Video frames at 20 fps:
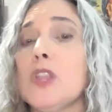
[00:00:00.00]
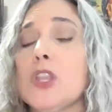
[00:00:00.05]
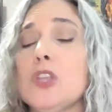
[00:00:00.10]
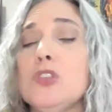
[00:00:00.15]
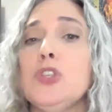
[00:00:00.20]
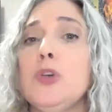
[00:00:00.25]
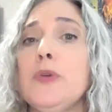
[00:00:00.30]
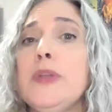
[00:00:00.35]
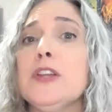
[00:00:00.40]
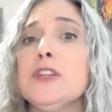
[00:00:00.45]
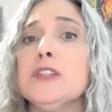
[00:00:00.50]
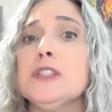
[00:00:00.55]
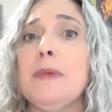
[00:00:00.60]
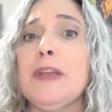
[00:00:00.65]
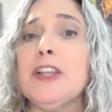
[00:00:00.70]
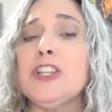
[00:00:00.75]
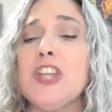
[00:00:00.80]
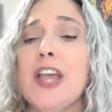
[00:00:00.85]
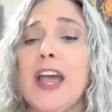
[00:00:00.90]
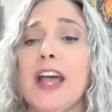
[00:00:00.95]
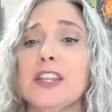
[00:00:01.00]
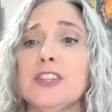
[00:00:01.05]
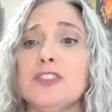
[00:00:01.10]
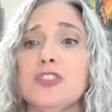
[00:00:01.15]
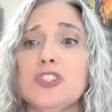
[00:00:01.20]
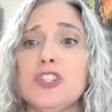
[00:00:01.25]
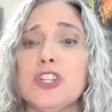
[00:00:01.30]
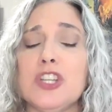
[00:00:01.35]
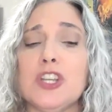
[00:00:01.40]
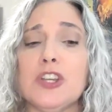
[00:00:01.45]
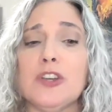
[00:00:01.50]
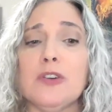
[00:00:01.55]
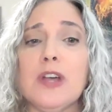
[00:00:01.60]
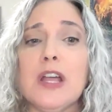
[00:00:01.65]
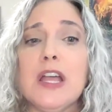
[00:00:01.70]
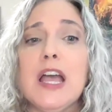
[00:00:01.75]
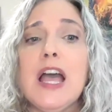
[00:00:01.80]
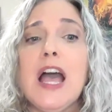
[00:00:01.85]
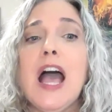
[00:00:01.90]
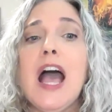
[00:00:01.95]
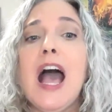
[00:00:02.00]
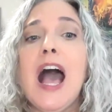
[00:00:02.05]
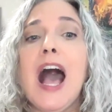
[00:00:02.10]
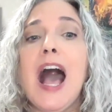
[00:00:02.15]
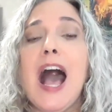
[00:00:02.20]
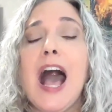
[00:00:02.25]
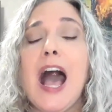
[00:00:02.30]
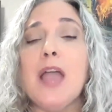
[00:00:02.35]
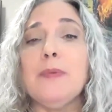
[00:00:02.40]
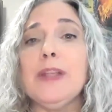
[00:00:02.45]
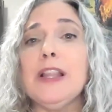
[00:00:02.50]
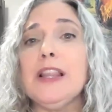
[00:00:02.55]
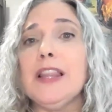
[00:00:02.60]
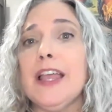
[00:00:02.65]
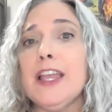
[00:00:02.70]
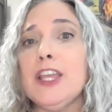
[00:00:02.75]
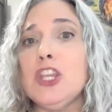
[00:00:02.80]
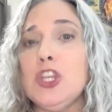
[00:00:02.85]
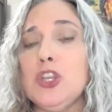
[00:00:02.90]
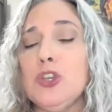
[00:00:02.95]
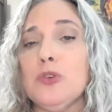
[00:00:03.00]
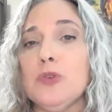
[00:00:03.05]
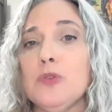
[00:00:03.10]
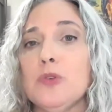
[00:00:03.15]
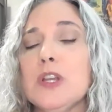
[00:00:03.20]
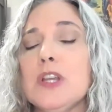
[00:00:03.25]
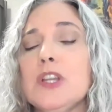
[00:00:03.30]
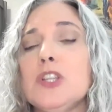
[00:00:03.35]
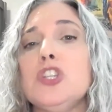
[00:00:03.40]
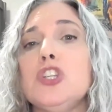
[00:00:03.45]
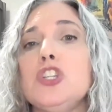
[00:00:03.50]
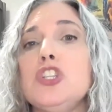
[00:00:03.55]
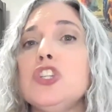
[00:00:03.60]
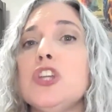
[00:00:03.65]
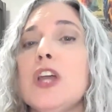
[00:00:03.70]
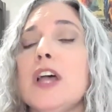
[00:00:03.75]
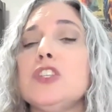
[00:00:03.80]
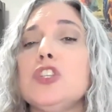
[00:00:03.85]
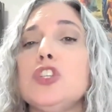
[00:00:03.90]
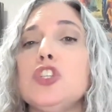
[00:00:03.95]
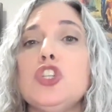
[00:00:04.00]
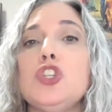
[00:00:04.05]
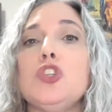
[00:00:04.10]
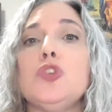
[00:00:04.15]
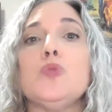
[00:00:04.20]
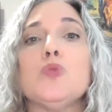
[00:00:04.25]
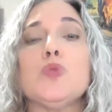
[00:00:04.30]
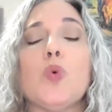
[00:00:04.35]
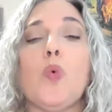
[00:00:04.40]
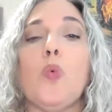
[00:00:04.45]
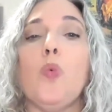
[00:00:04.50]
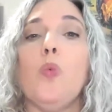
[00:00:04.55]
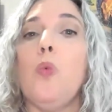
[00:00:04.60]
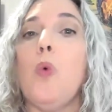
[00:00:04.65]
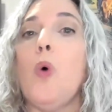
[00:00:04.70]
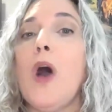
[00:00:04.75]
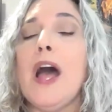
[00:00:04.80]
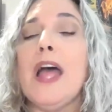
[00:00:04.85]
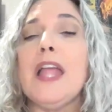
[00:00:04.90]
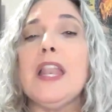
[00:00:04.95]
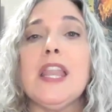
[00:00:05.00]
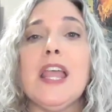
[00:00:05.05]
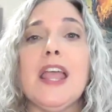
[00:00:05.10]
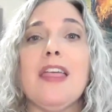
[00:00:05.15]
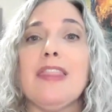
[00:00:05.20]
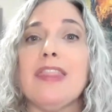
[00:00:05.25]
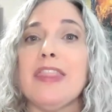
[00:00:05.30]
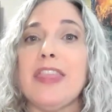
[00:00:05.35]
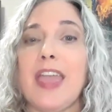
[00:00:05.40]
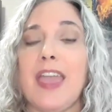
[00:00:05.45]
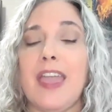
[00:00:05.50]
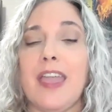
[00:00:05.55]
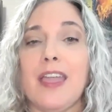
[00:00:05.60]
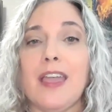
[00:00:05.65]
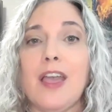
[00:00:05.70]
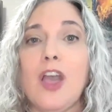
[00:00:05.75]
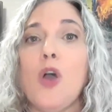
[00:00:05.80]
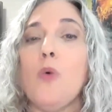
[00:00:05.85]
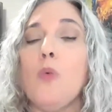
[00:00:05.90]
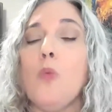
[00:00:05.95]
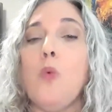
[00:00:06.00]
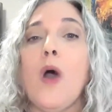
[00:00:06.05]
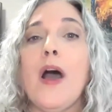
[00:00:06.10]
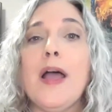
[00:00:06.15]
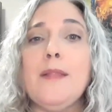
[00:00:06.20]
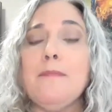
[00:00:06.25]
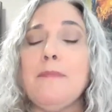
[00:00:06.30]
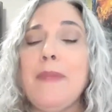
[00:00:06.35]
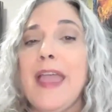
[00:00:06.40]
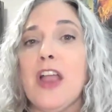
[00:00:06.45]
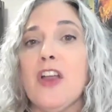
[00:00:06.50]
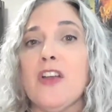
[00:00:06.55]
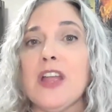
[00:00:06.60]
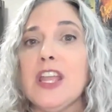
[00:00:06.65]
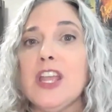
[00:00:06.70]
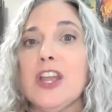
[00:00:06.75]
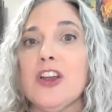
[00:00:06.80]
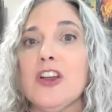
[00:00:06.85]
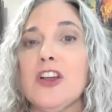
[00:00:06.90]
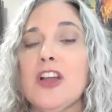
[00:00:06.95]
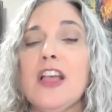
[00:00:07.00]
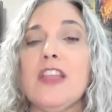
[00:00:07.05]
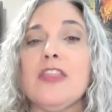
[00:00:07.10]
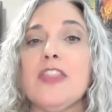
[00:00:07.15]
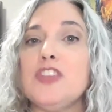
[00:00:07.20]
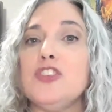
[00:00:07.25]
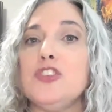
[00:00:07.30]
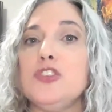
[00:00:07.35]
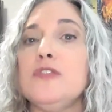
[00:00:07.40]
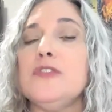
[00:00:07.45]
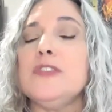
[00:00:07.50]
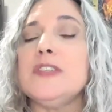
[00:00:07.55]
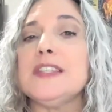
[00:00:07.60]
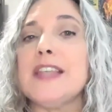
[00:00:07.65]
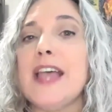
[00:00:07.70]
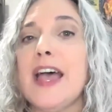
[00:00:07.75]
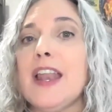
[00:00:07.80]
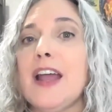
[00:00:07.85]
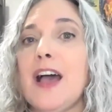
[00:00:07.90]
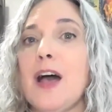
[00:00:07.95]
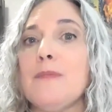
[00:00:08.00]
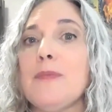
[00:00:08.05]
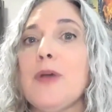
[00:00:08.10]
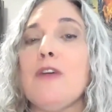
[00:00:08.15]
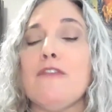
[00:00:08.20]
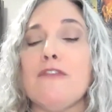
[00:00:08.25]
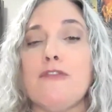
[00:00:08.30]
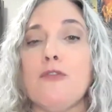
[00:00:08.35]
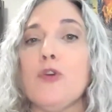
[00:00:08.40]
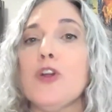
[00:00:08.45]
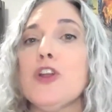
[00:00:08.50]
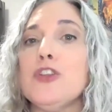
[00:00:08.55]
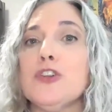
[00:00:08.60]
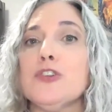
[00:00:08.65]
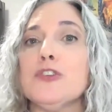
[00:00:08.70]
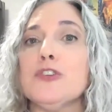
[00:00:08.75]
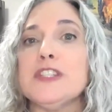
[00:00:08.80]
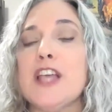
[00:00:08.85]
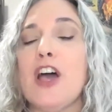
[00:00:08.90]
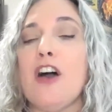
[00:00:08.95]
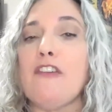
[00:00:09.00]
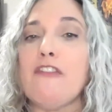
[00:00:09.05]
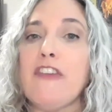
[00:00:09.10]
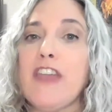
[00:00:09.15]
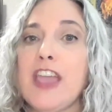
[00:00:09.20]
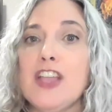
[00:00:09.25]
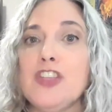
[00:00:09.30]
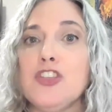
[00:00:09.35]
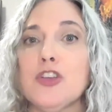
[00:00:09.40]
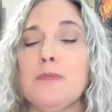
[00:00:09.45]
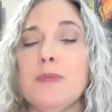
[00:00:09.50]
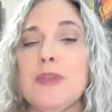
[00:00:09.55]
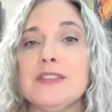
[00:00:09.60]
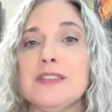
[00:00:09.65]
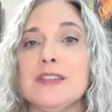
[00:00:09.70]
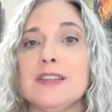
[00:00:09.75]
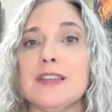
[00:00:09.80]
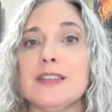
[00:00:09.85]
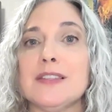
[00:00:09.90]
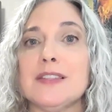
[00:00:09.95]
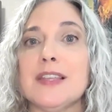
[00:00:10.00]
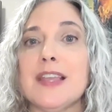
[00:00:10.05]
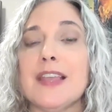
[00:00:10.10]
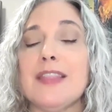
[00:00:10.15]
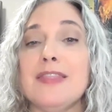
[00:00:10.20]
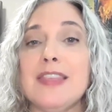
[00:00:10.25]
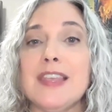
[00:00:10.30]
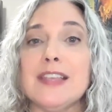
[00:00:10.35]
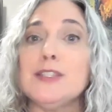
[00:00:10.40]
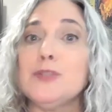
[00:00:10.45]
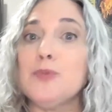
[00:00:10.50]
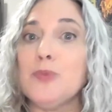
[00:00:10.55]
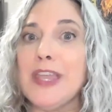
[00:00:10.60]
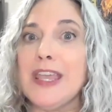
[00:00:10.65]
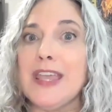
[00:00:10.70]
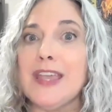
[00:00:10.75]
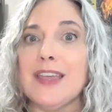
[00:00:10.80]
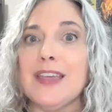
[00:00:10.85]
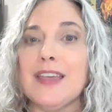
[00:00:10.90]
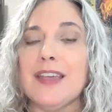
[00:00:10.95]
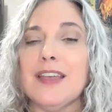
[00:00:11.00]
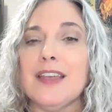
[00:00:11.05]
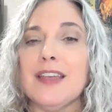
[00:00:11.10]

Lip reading: So here's my challenge to you. I would like you to just choose one thing, one barrier that you've set up for yourself in your business this week,